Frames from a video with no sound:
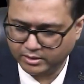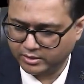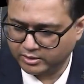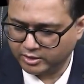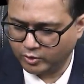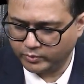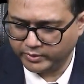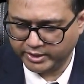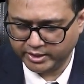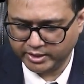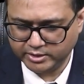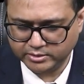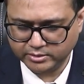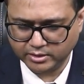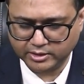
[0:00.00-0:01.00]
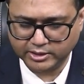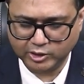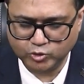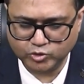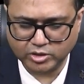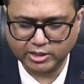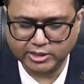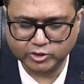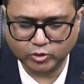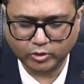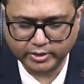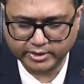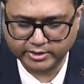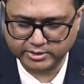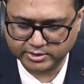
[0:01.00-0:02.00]
now, in delusional
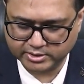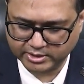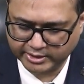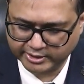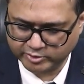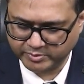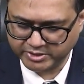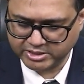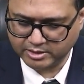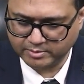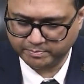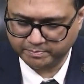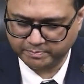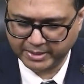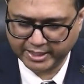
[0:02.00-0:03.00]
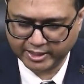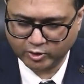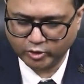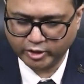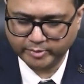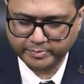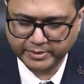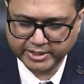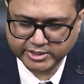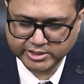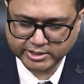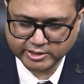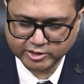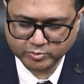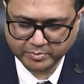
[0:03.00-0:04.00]
disorders, especially paranoid
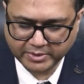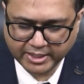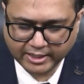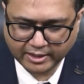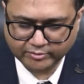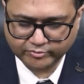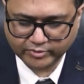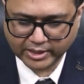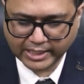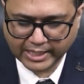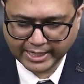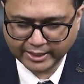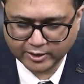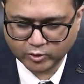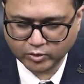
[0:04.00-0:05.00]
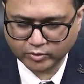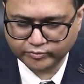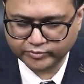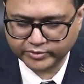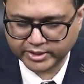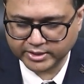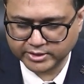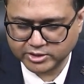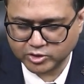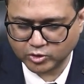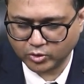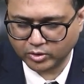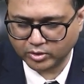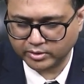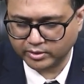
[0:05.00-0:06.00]
patients may have lack of trust
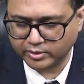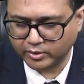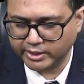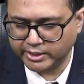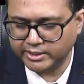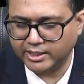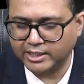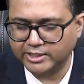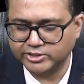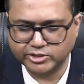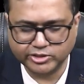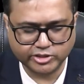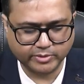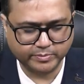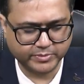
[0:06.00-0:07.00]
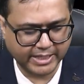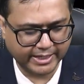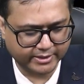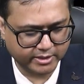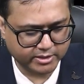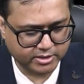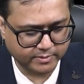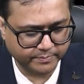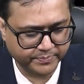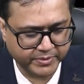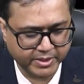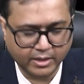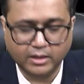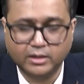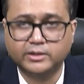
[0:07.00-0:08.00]
in relationship. That is,
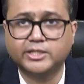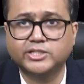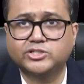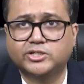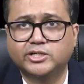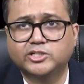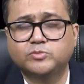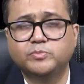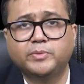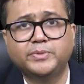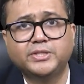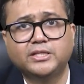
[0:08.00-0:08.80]
distrust may be